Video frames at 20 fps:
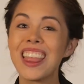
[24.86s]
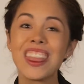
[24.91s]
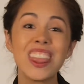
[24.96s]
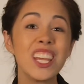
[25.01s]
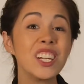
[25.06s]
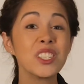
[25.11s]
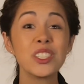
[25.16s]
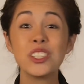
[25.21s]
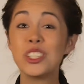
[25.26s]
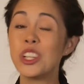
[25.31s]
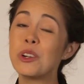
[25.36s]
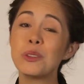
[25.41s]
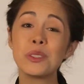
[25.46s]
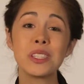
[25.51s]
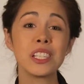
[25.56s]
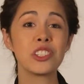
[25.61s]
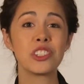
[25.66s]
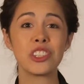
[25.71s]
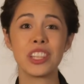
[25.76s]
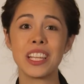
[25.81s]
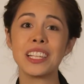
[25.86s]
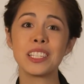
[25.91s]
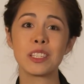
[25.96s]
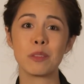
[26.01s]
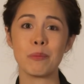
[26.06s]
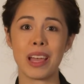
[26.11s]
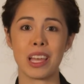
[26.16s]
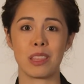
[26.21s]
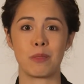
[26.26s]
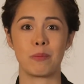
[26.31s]
There's no such thing as a
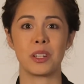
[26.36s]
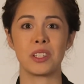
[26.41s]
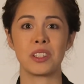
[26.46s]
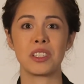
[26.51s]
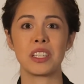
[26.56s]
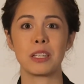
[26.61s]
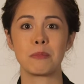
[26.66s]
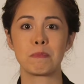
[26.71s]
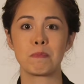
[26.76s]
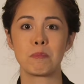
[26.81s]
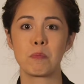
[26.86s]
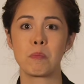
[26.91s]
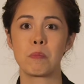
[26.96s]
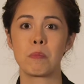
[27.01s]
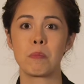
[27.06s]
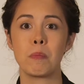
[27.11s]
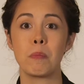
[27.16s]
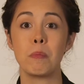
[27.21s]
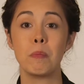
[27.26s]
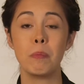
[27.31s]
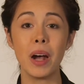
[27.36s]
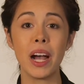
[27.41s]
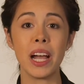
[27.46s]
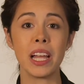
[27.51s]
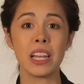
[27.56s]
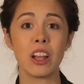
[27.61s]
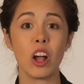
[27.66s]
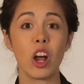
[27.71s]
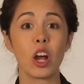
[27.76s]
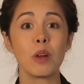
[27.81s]
math person. But
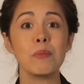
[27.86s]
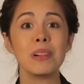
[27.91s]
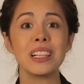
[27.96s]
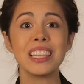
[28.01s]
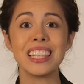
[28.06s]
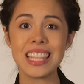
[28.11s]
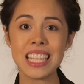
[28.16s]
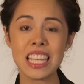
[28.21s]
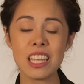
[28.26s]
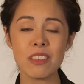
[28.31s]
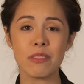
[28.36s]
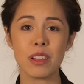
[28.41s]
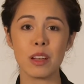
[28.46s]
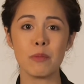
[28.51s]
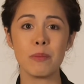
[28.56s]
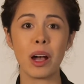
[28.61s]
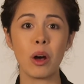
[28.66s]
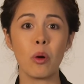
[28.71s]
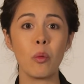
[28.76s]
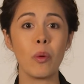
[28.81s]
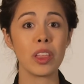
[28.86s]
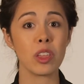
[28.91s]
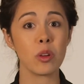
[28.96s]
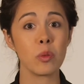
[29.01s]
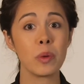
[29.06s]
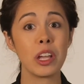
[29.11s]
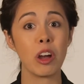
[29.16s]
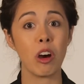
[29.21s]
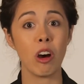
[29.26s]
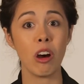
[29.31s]
our belief about whether
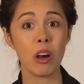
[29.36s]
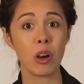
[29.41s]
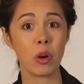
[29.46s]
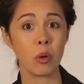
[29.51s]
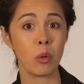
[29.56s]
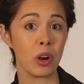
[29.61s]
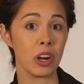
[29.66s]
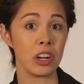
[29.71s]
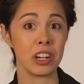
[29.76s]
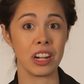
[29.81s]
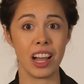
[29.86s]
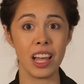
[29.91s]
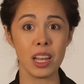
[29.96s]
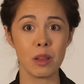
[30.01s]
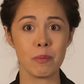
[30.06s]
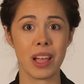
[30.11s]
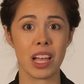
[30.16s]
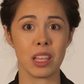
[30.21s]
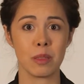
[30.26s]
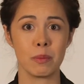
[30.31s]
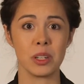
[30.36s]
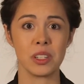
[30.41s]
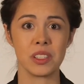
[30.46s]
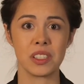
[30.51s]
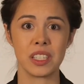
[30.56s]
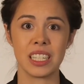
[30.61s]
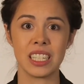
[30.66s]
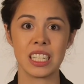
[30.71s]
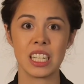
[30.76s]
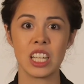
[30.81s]
we are or are not a math
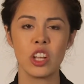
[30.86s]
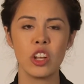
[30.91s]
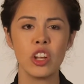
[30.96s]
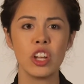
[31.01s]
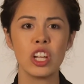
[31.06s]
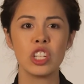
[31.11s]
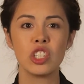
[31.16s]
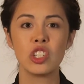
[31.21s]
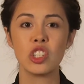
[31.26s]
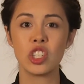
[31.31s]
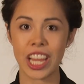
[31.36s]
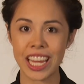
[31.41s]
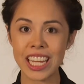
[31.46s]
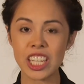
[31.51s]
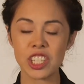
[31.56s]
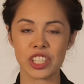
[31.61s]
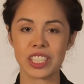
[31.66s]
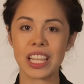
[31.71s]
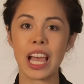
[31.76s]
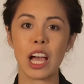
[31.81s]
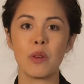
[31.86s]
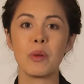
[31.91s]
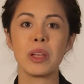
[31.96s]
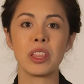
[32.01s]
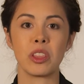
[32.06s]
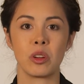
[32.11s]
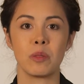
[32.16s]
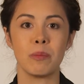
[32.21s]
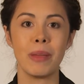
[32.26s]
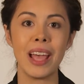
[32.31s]
person changes how we
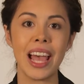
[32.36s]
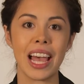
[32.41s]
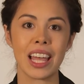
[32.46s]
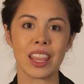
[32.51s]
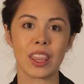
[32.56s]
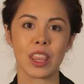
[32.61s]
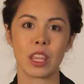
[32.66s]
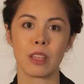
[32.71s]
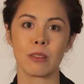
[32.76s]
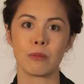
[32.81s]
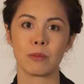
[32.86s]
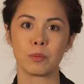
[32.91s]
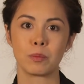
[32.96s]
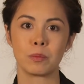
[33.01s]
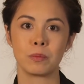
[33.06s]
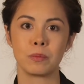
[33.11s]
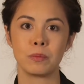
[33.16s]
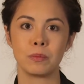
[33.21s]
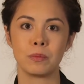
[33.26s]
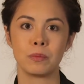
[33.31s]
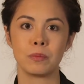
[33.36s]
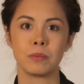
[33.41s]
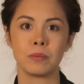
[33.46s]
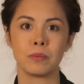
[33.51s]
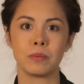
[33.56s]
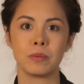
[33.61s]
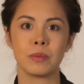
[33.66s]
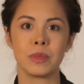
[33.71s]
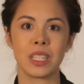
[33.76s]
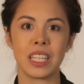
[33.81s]
learn math.
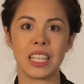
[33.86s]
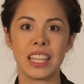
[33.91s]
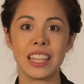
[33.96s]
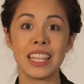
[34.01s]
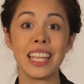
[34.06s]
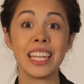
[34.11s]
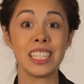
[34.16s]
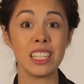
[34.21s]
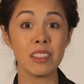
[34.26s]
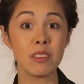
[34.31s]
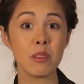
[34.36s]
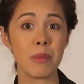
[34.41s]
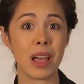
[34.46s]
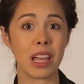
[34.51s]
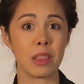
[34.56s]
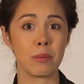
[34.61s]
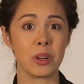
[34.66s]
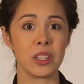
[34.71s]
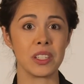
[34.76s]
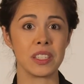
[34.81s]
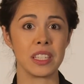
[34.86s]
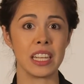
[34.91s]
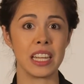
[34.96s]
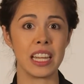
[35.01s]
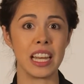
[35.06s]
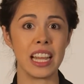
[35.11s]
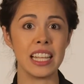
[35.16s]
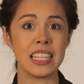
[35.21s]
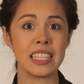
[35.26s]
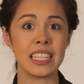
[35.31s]
The idea of a math person
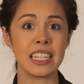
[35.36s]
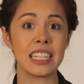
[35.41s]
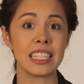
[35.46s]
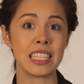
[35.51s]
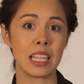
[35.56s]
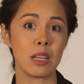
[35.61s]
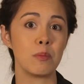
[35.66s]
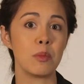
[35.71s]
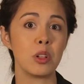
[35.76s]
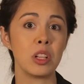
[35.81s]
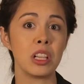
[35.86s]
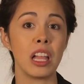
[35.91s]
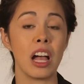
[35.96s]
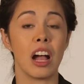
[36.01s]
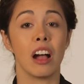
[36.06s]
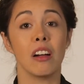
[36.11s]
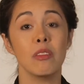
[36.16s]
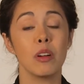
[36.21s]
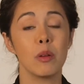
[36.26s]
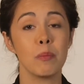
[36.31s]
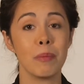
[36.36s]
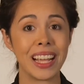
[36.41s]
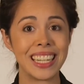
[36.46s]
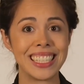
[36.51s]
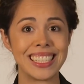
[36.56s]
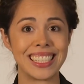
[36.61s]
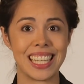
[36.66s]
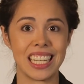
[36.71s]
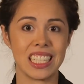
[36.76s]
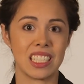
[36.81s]
is an example of a
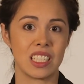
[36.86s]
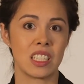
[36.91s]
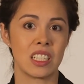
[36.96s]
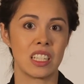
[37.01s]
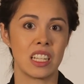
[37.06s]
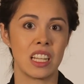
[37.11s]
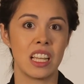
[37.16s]
mindset.